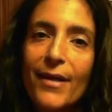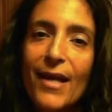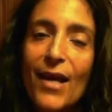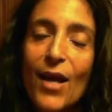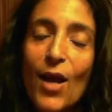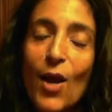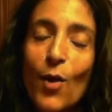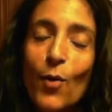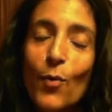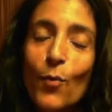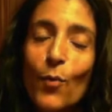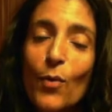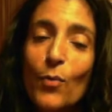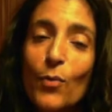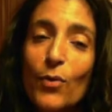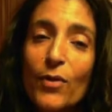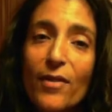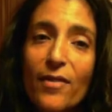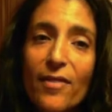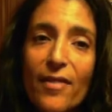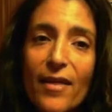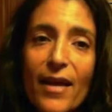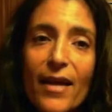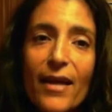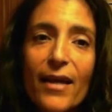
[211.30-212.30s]
We would
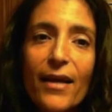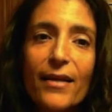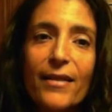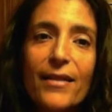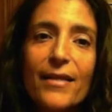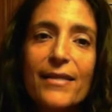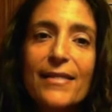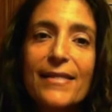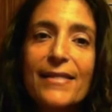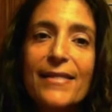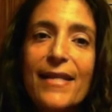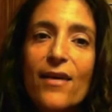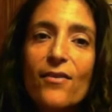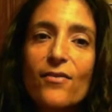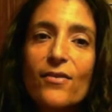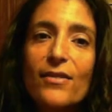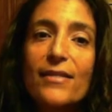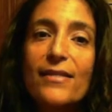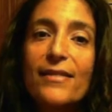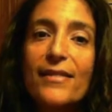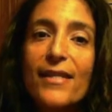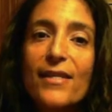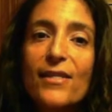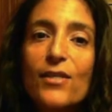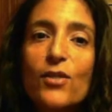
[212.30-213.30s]
think that Sarah's
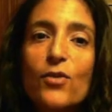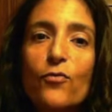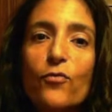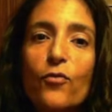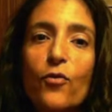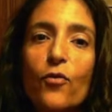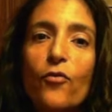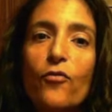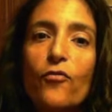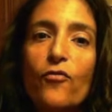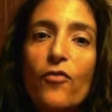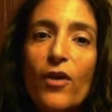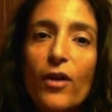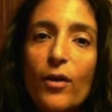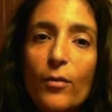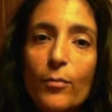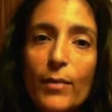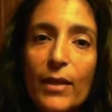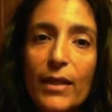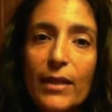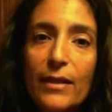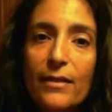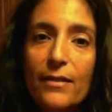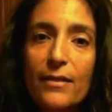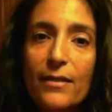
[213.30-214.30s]
sense of
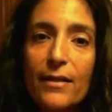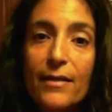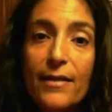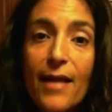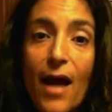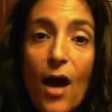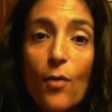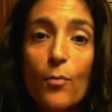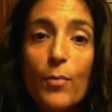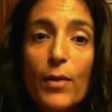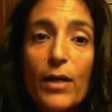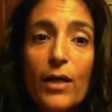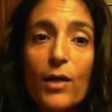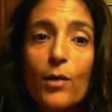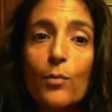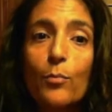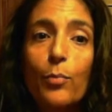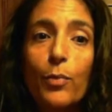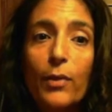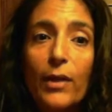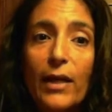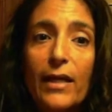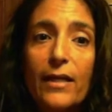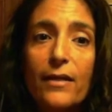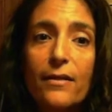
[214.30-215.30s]
fulfillment now be
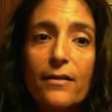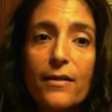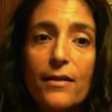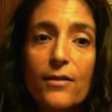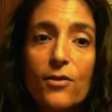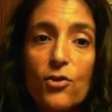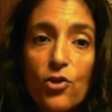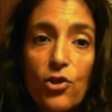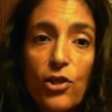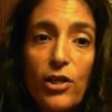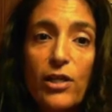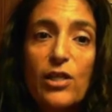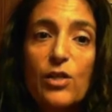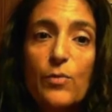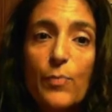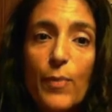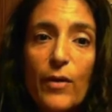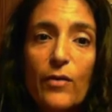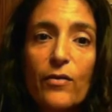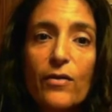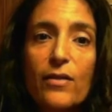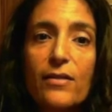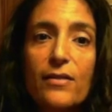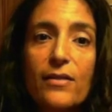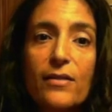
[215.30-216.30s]
complete as she
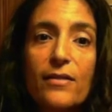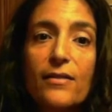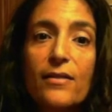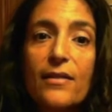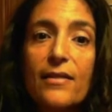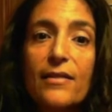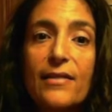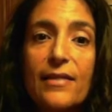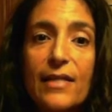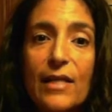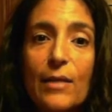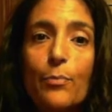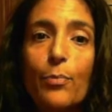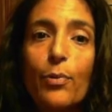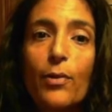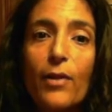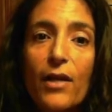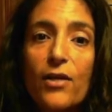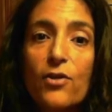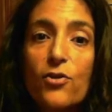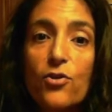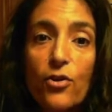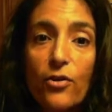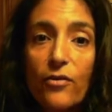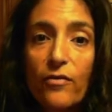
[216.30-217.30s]
experiences the deep
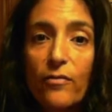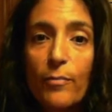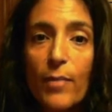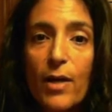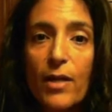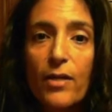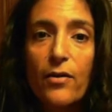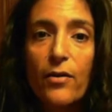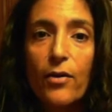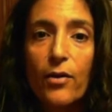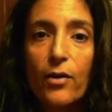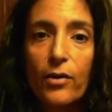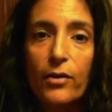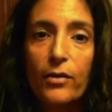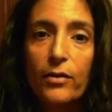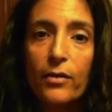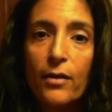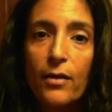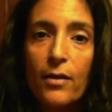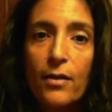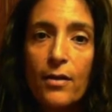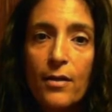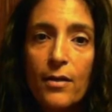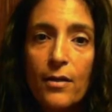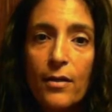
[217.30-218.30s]
pleasure of motherhood.
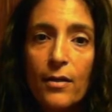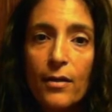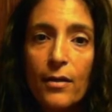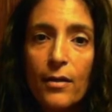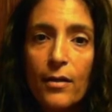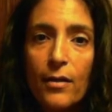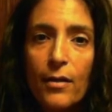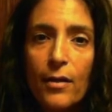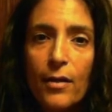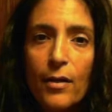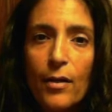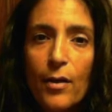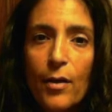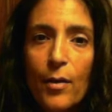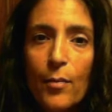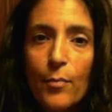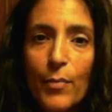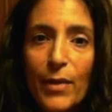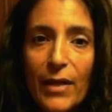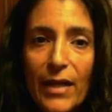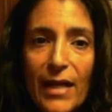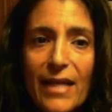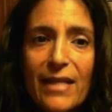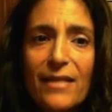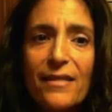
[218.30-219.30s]

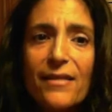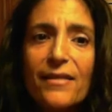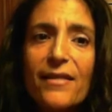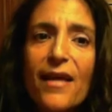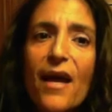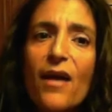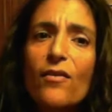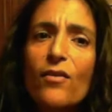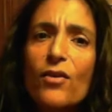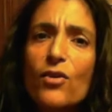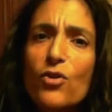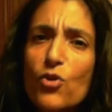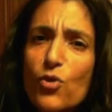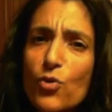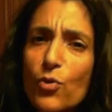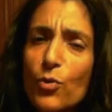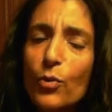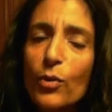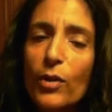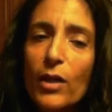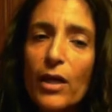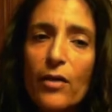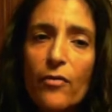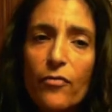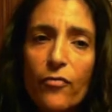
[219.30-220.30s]
But is Sarah
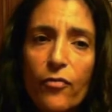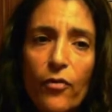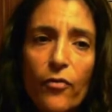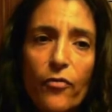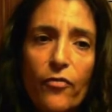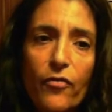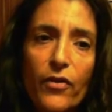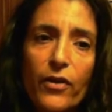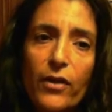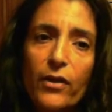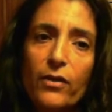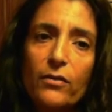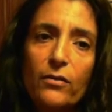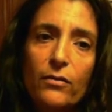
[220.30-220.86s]
truly fulfilled?